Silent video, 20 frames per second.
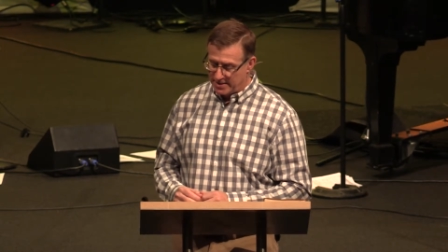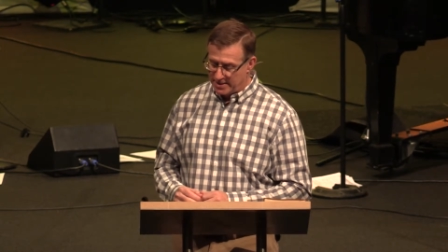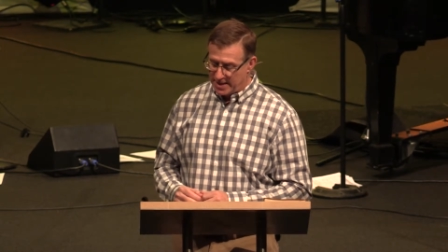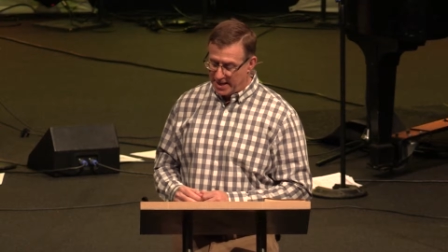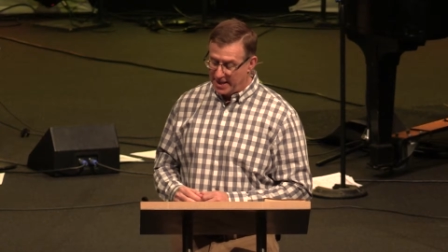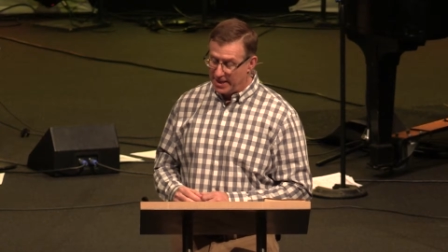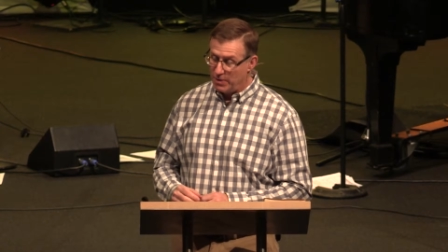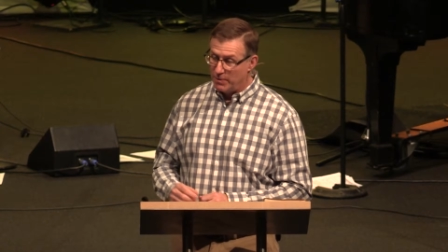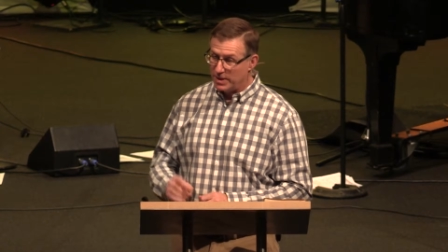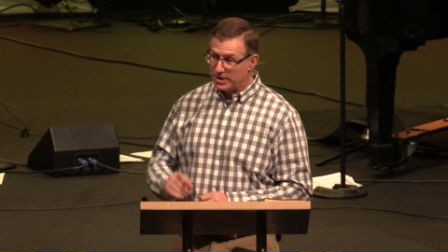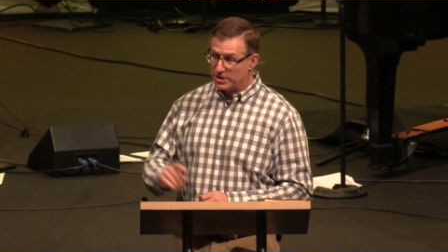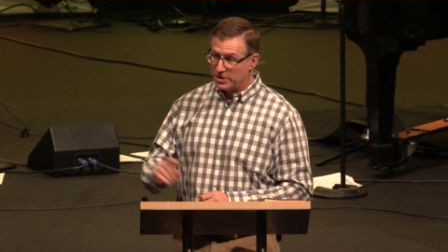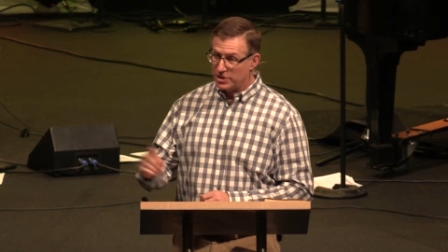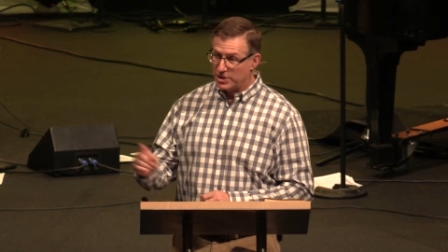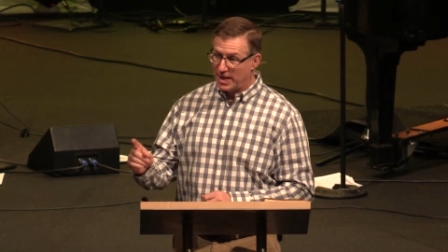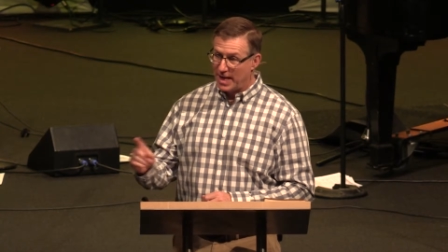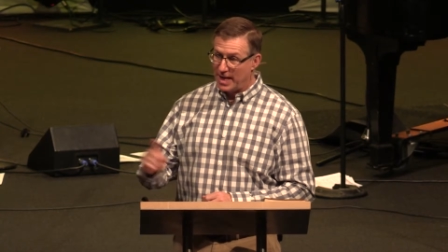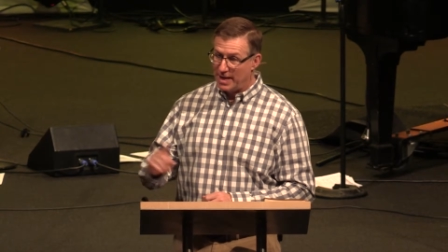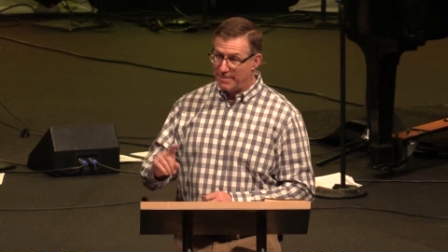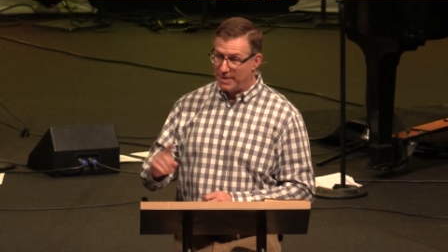and he wasn't
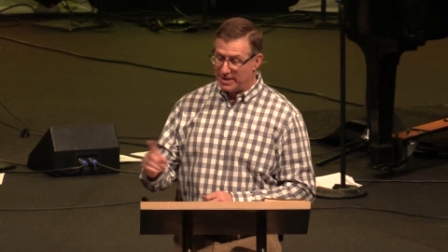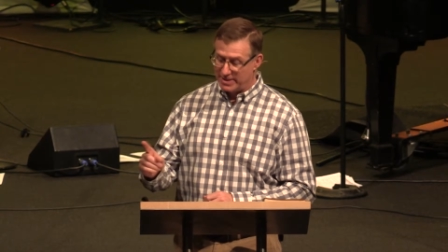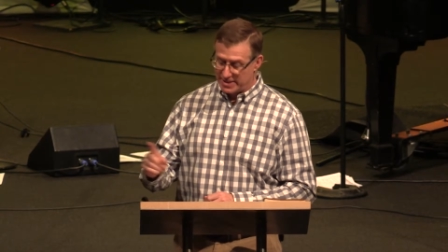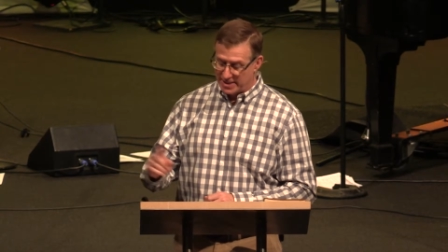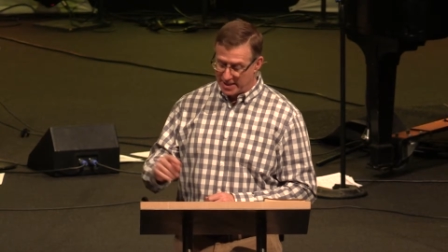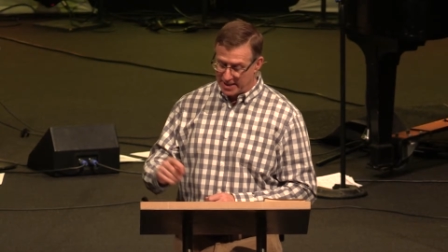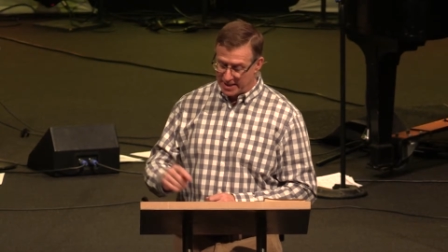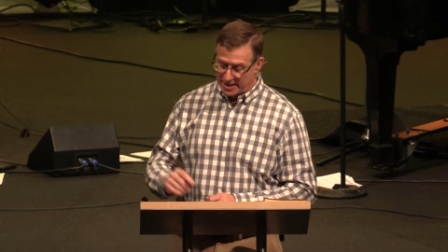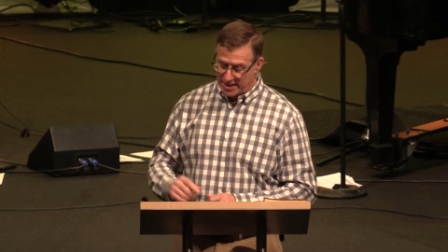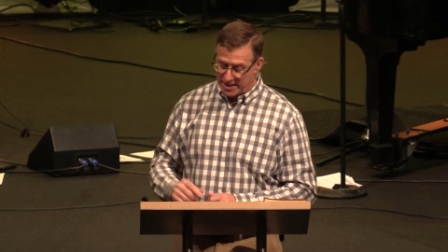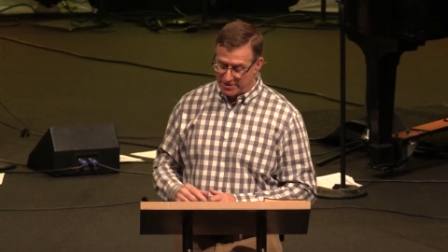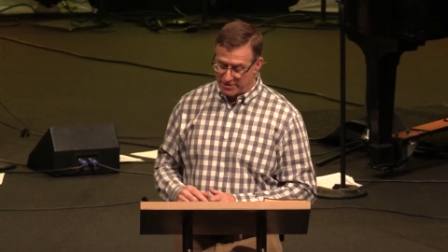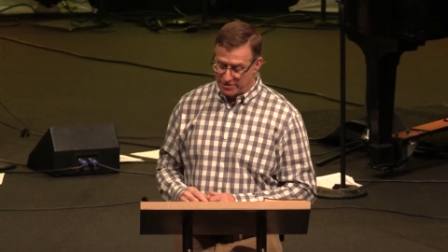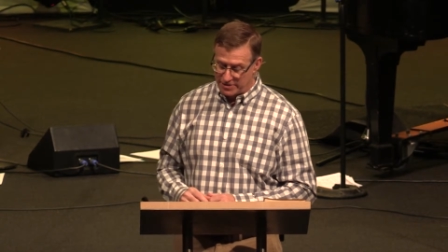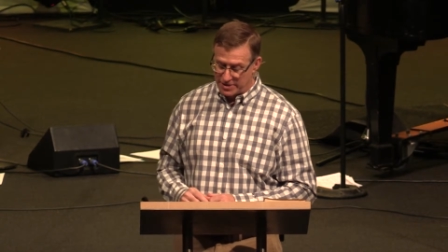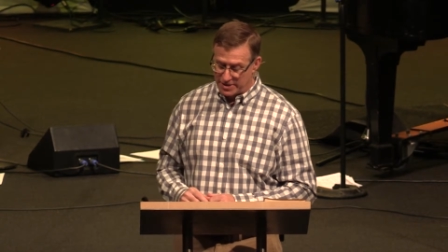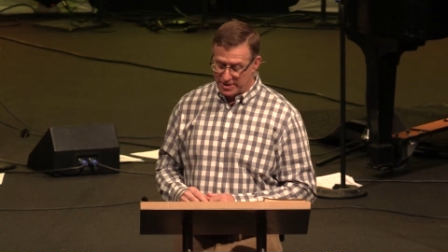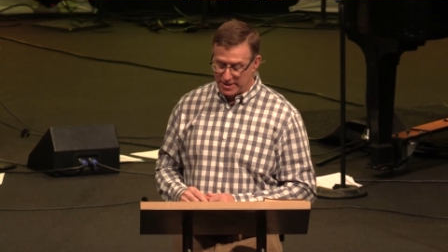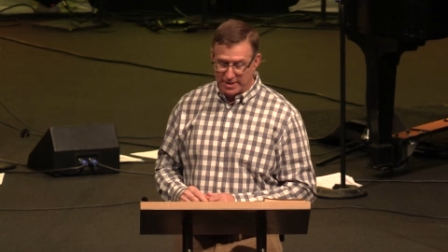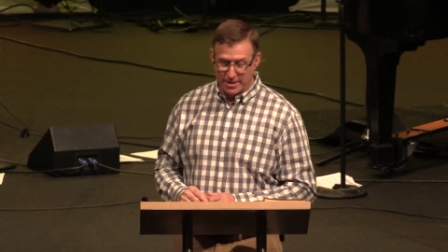shy about telling
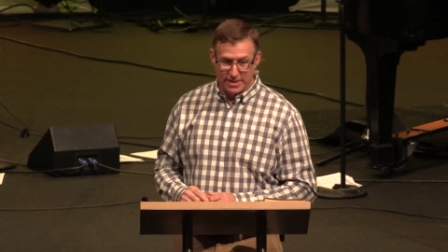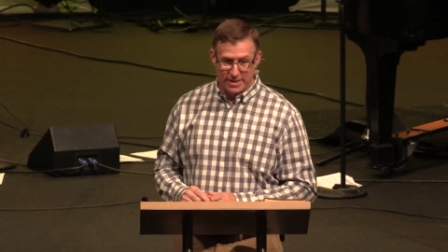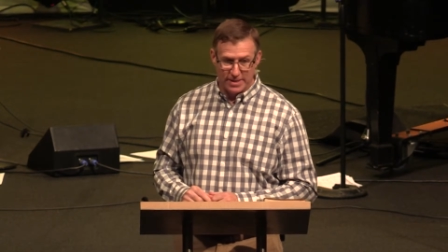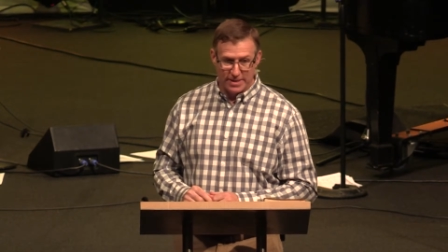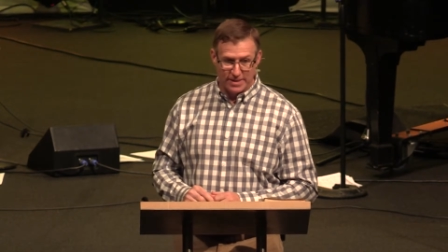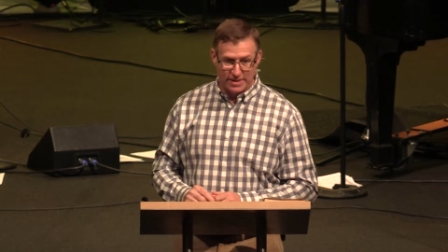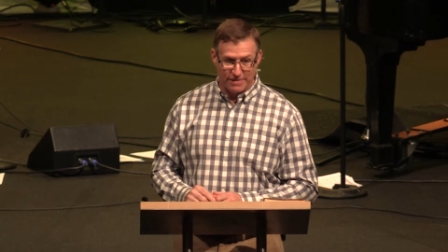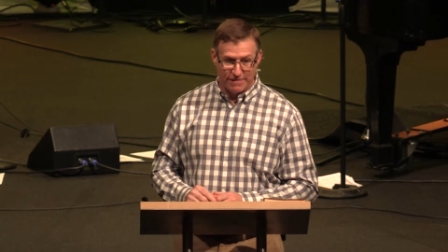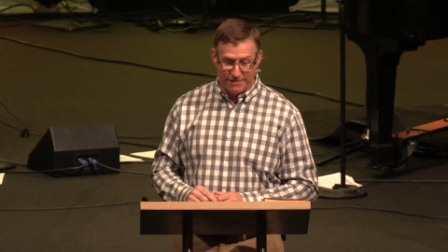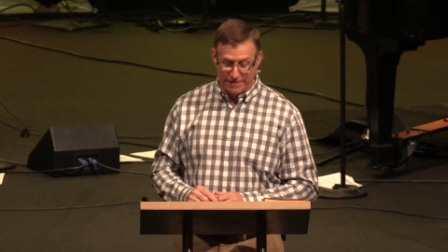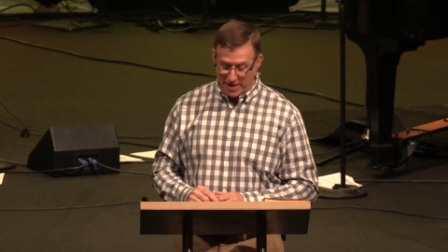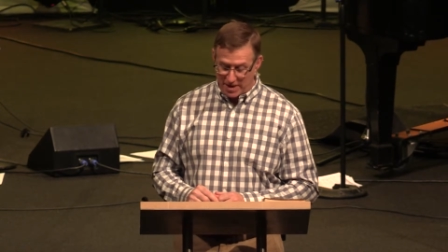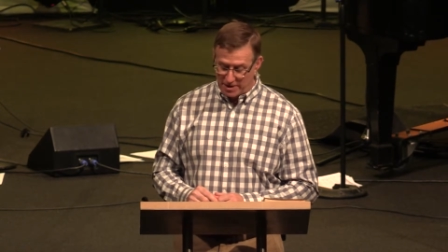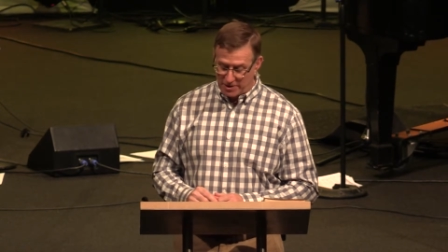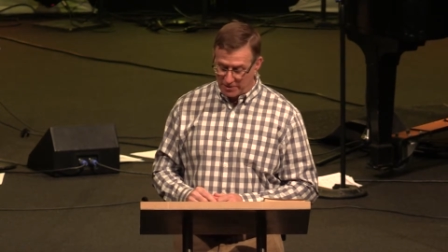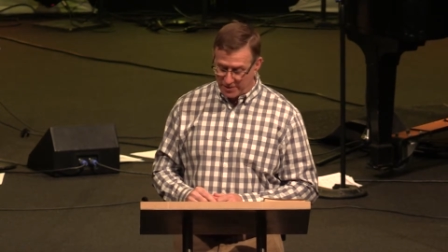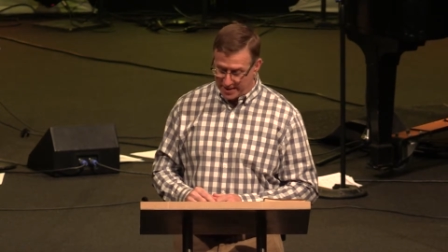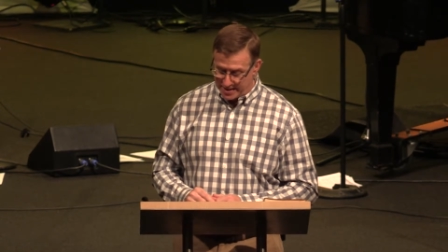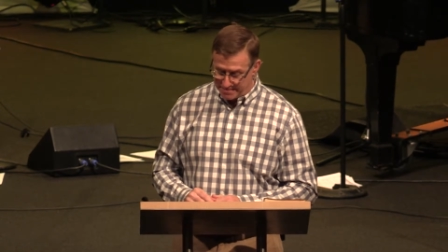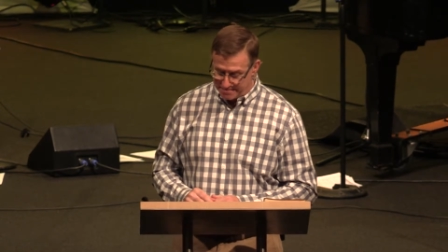others to
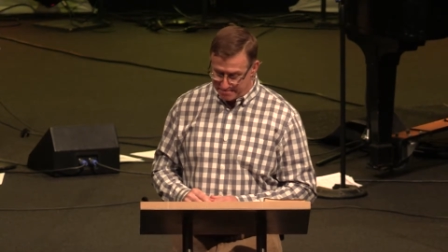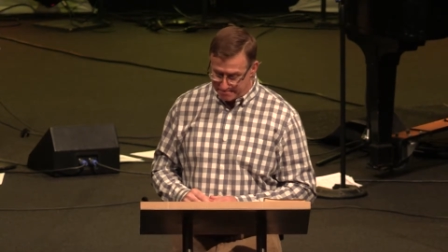follow him.